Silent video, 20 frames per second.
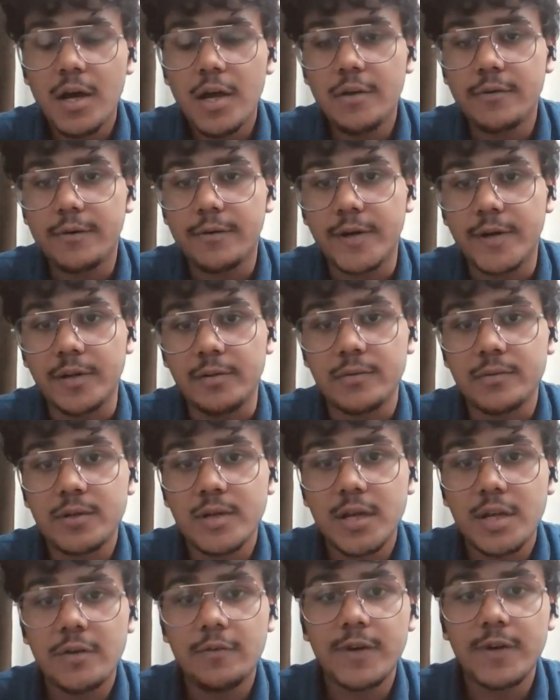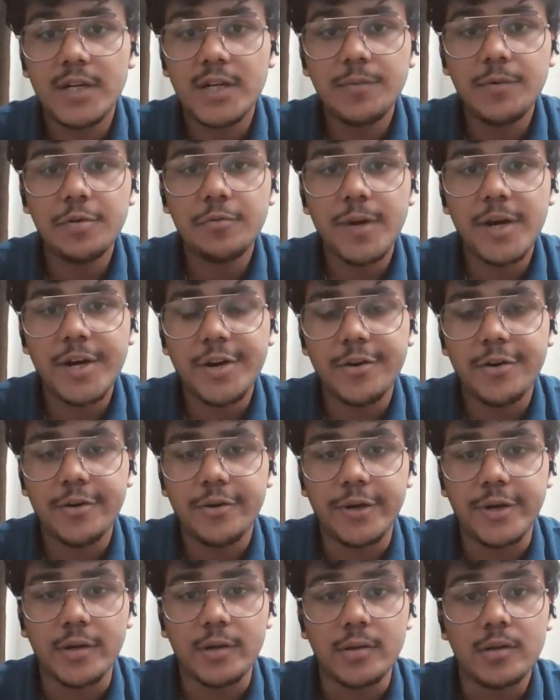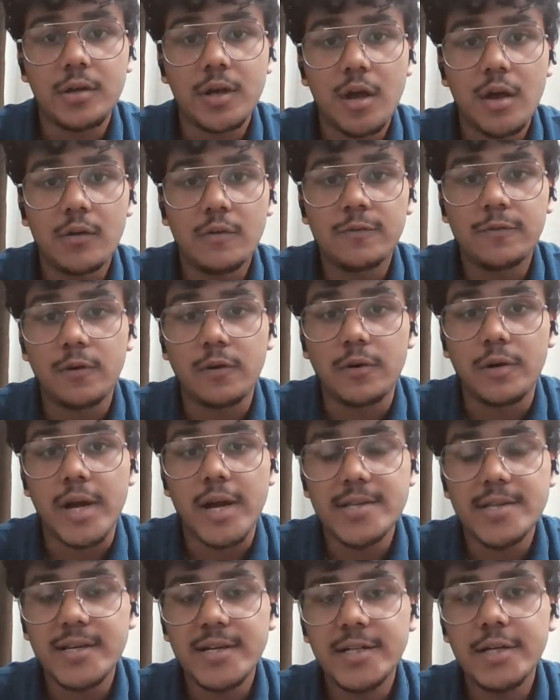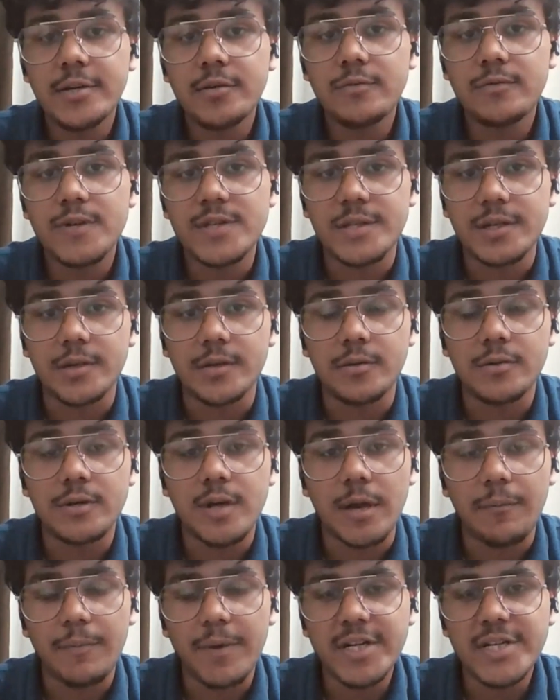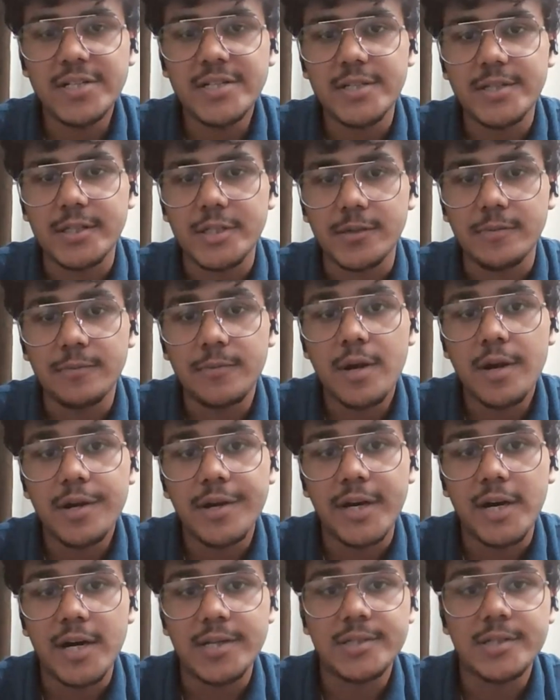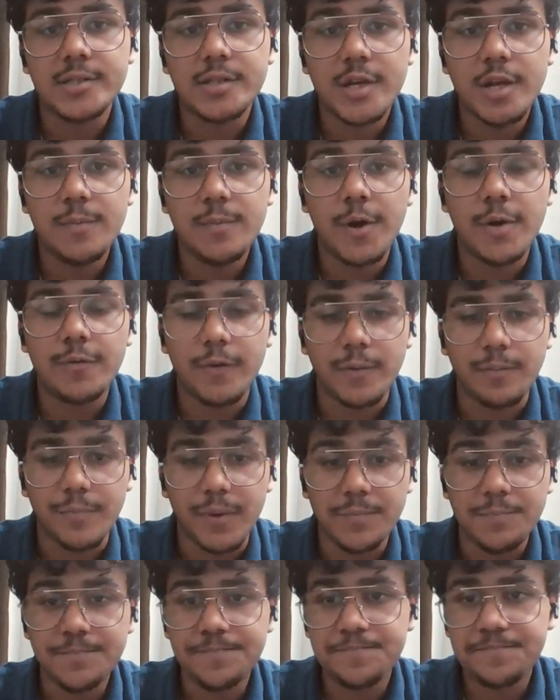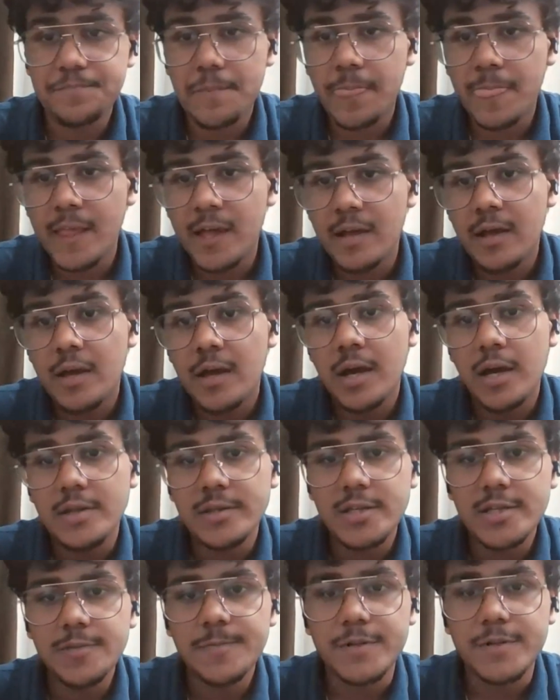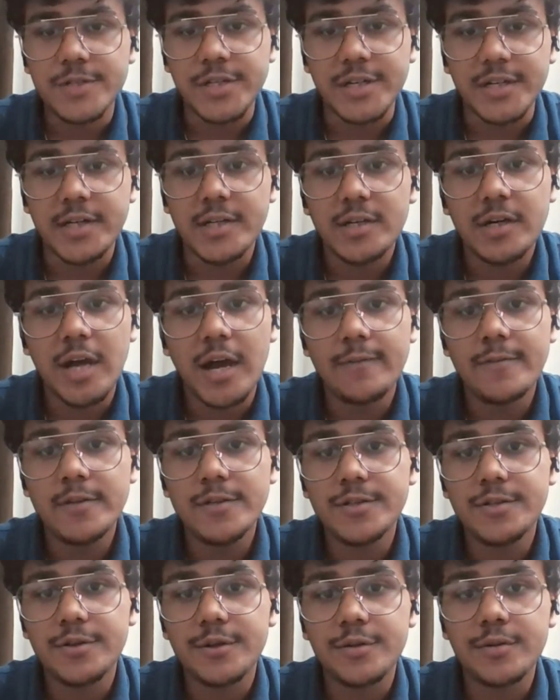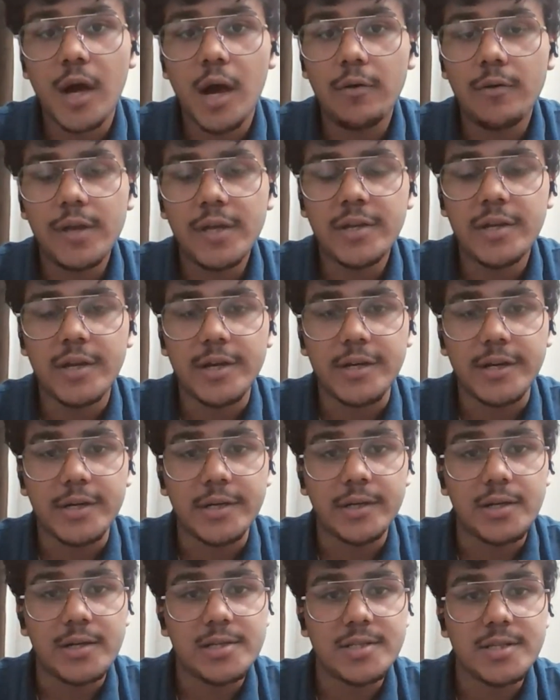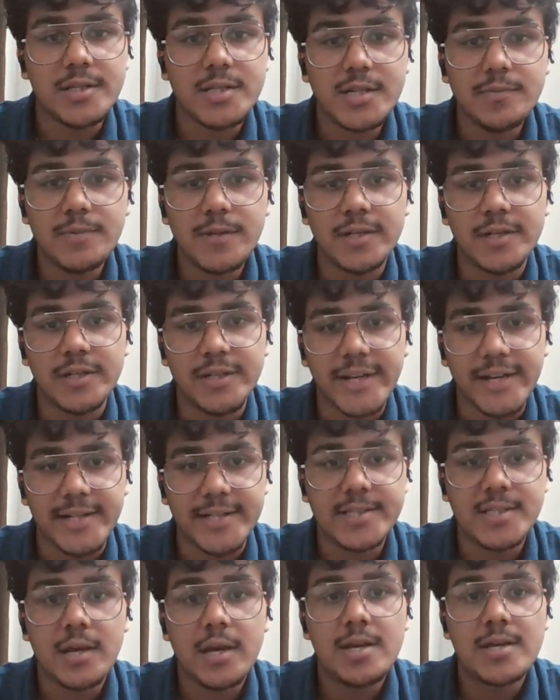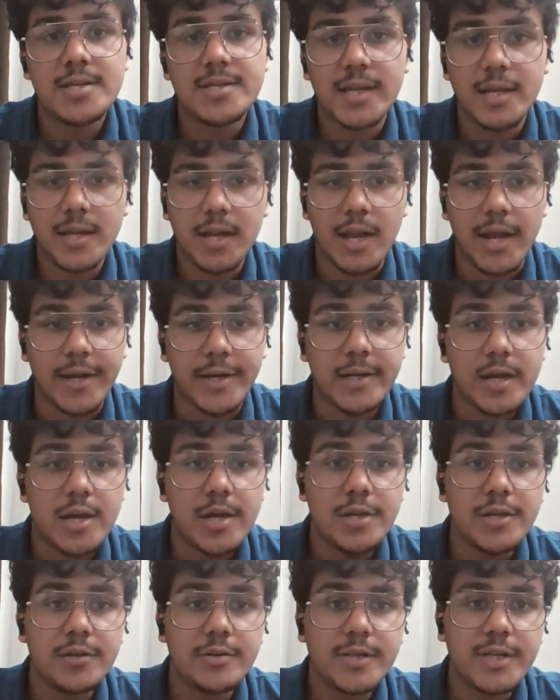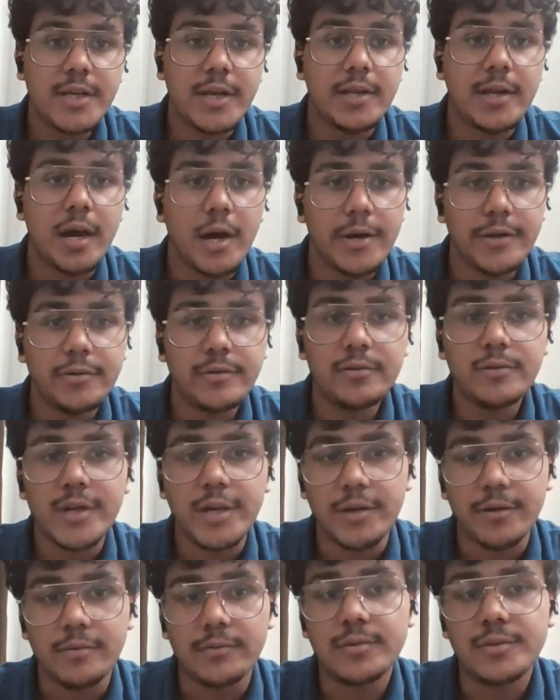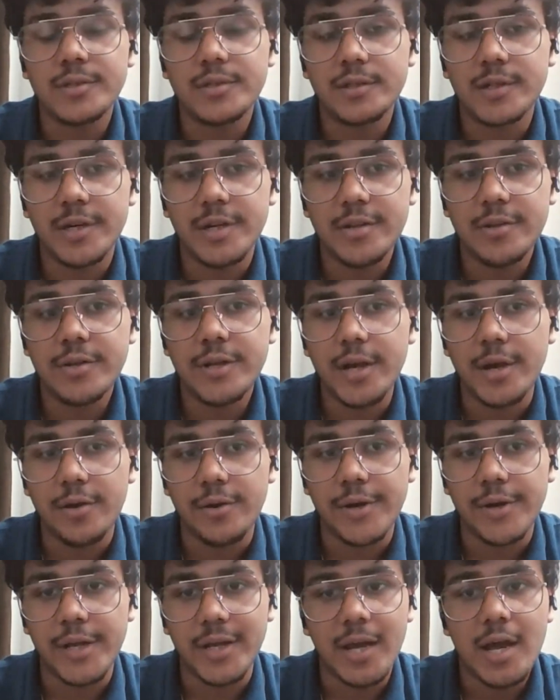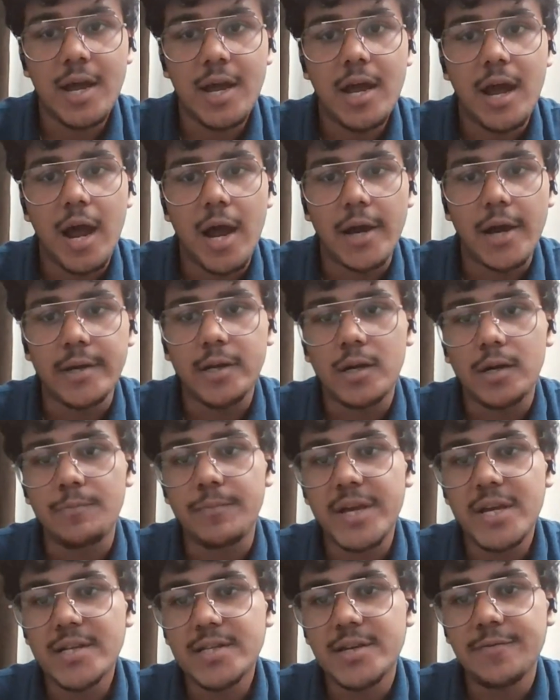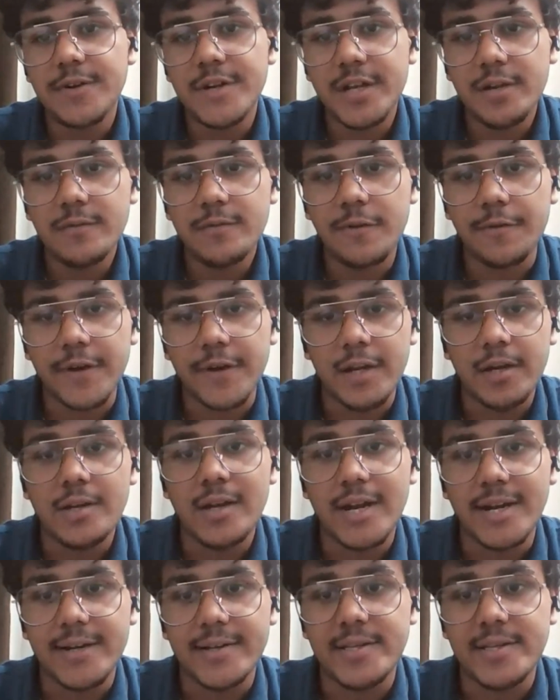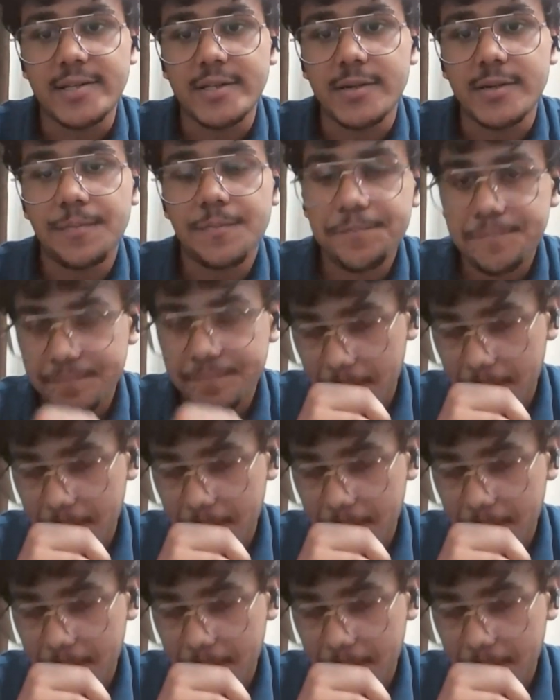Hi everyone, welcome to my tutorial for SIT210 Embedded System Task 3.1b. In this project, I will show you how I created a system that detects sunlight using an Arduino Nano 33 IoT and a BH1750 light sensor.